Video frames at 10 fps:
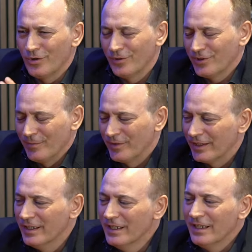or
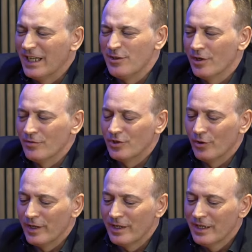something, and you don't do
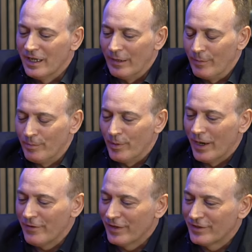it. But
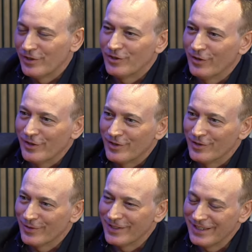I've had
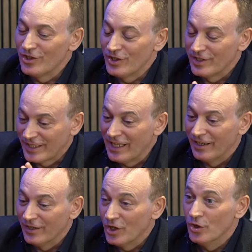situations where the
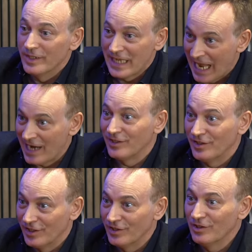seller, who is
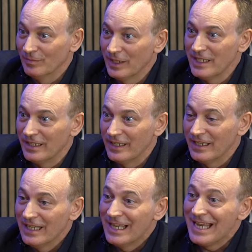exited completely,
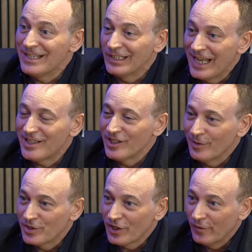is letting
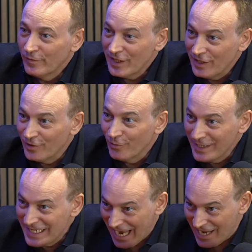themselves in at the
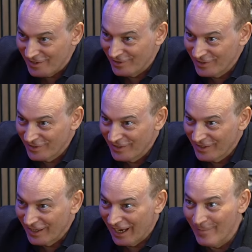weekend.
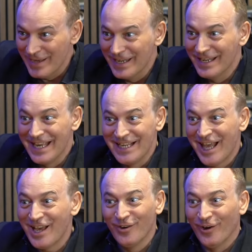I mean, is
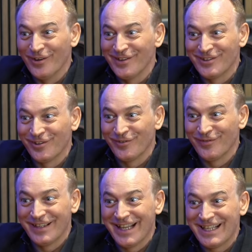that not sort of,
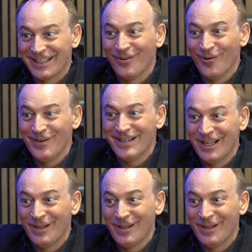that's a little